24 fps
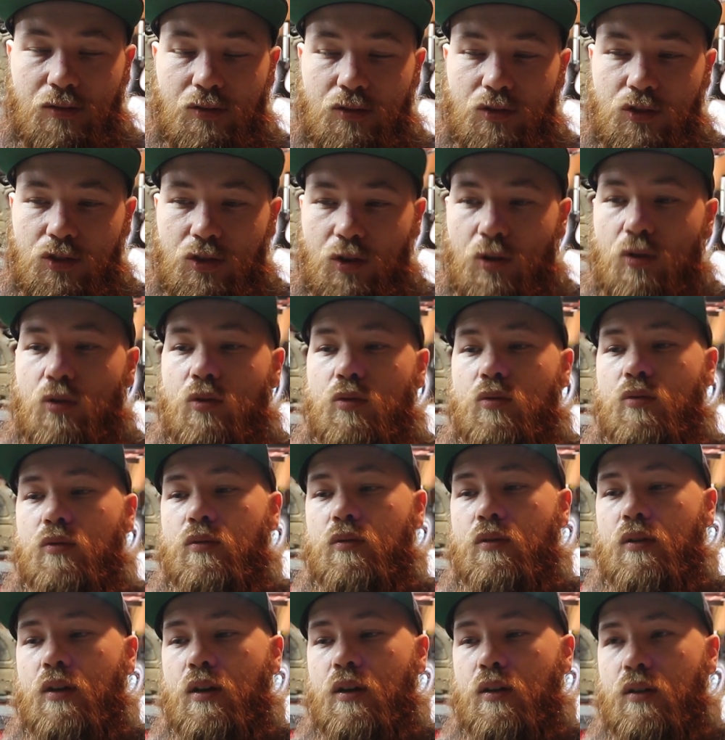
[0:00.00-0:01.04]
So
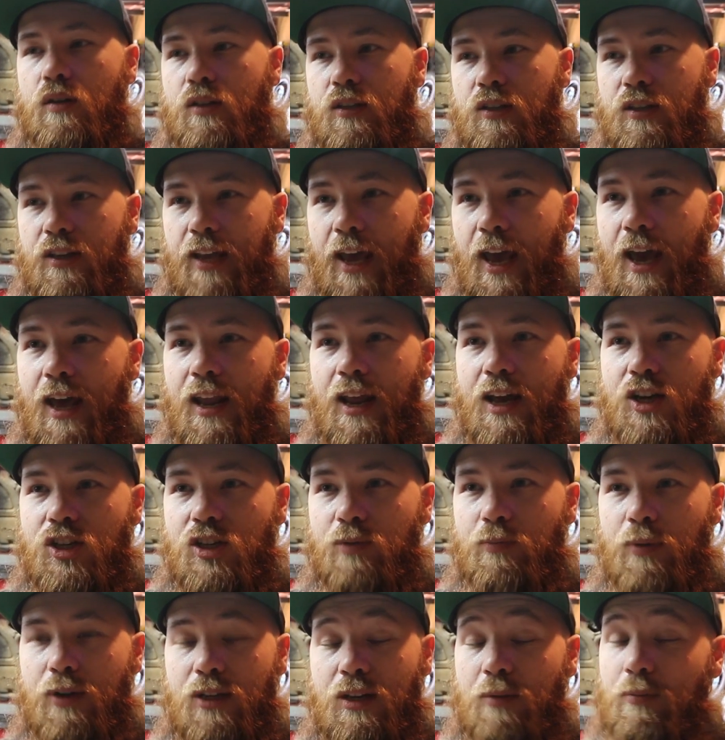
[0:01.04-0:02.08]
Dad
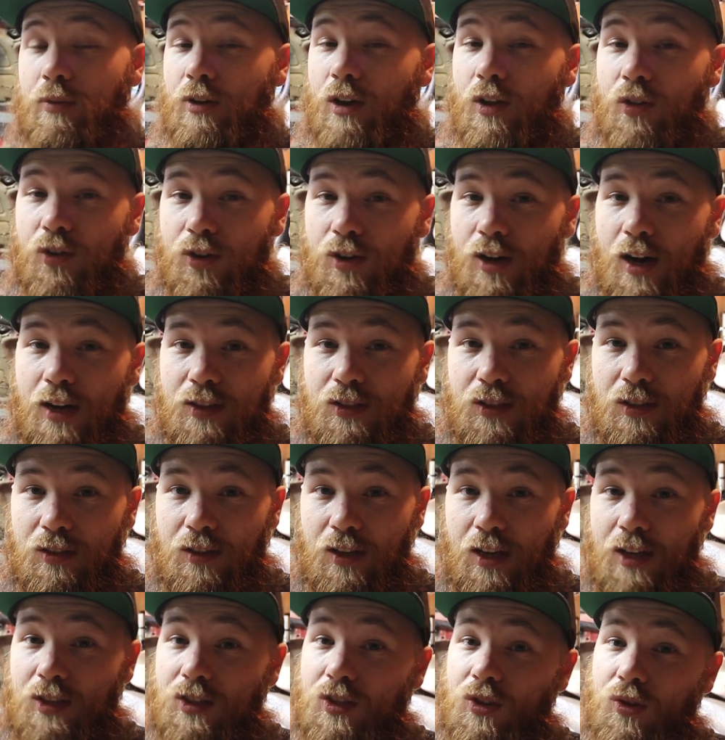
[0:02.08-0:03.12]
actually picked up another Datsun.
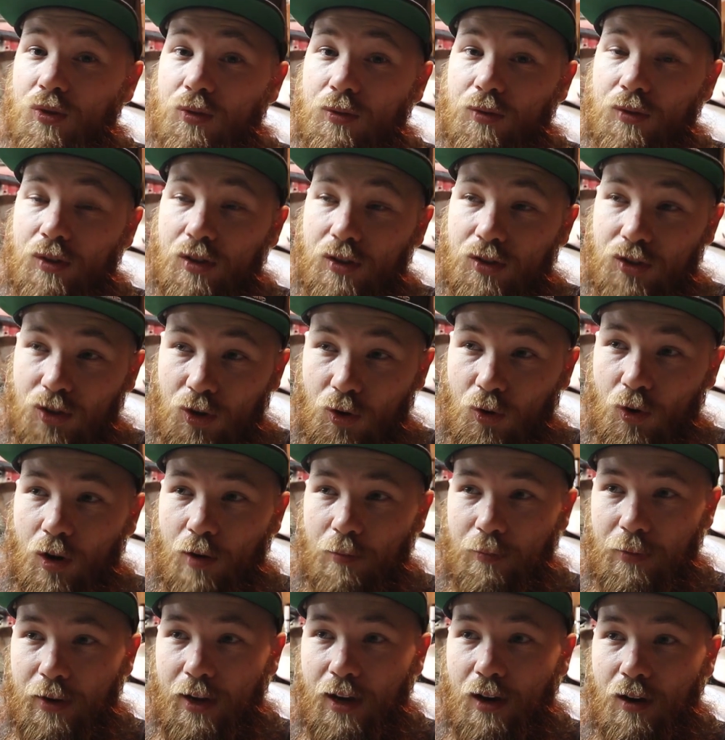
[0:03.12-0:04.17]
He has 2
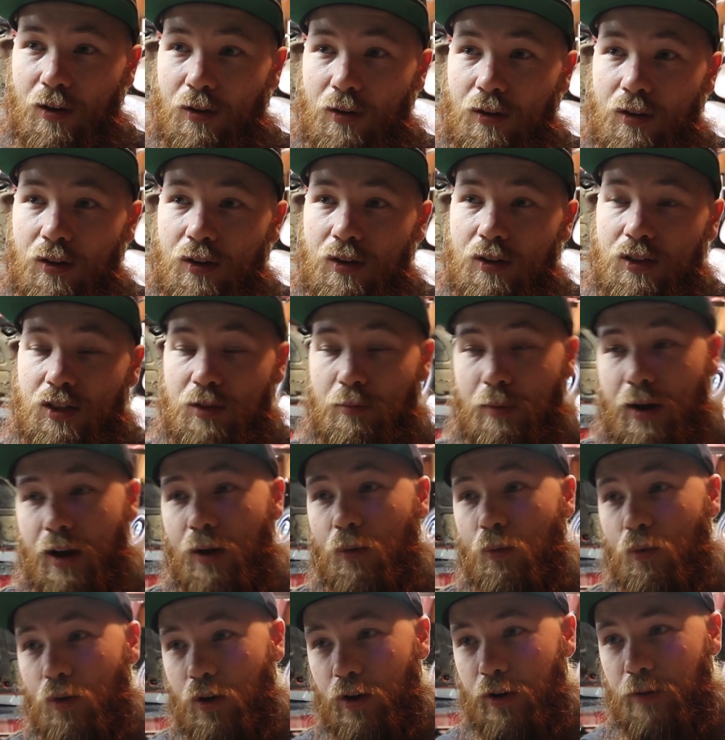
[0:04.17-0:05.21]
of them now to my
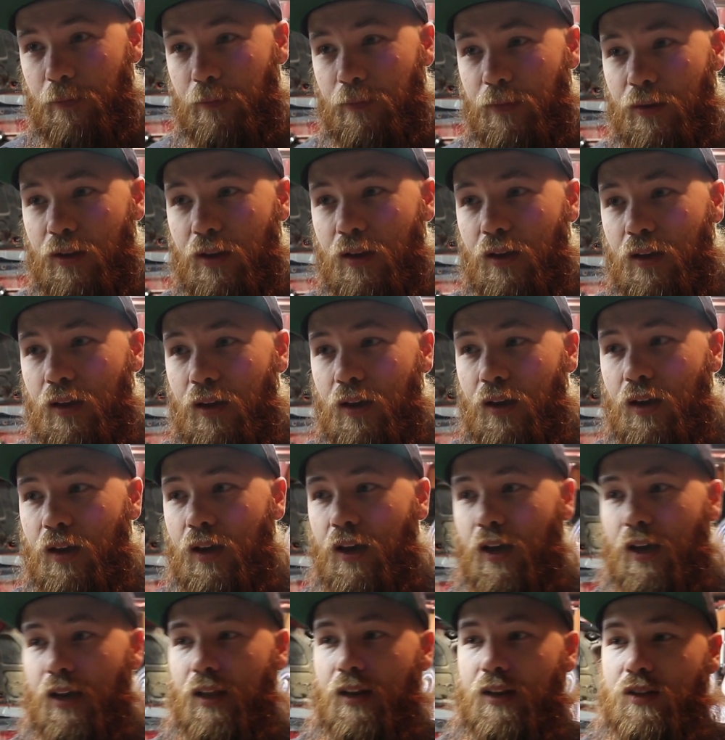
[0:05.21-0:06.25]
1,
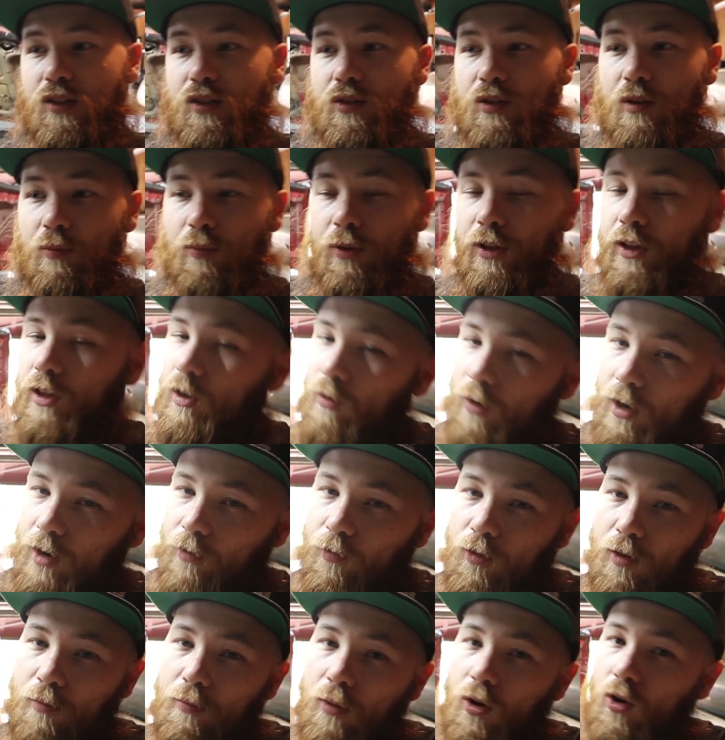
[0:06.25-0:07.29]
and it's completely ready
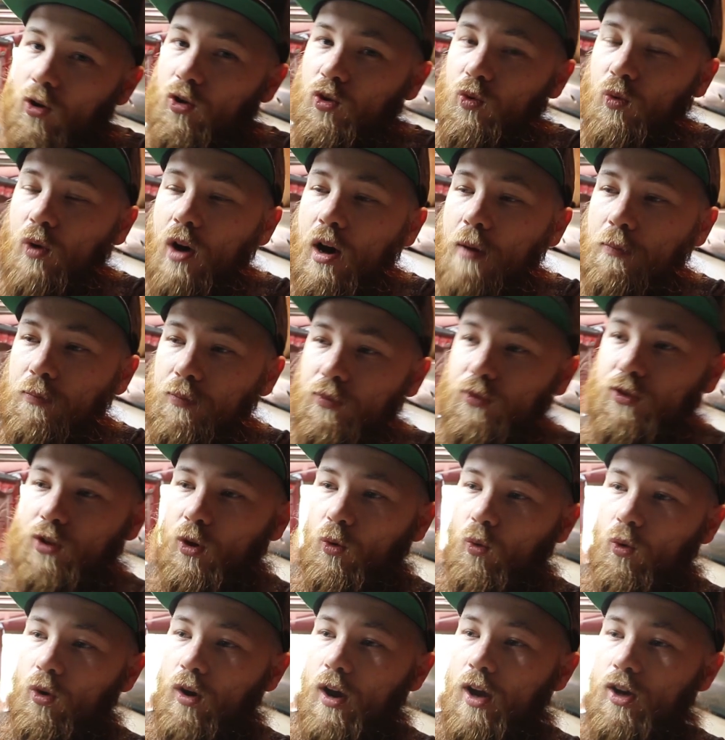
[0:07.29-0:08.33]
for a motor swap, so
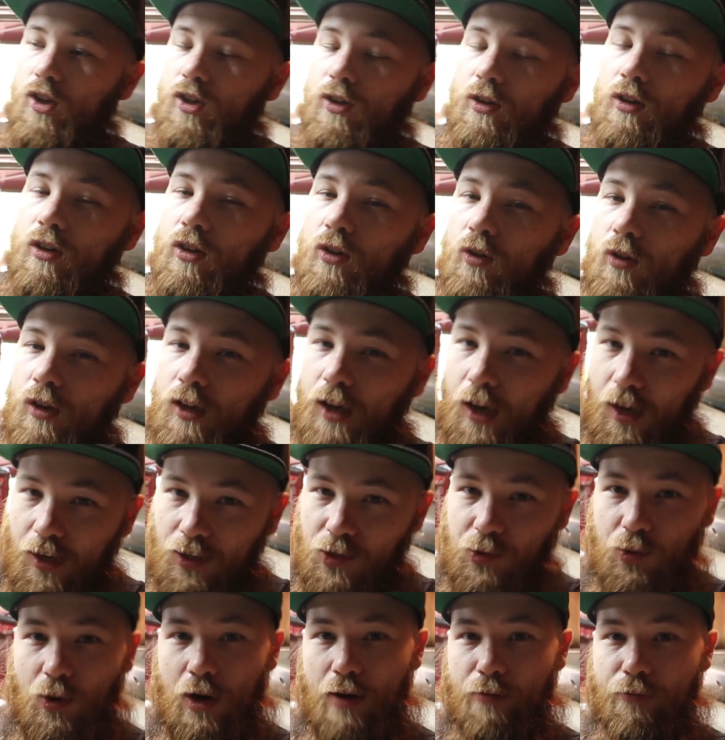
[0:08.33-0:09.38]
we're actually going to do a
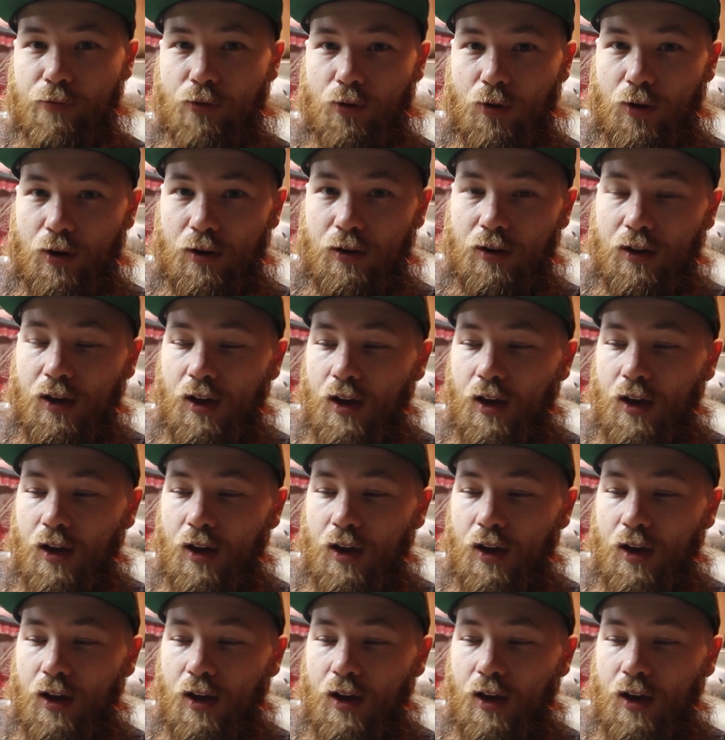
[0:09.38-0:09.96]
case swap for it.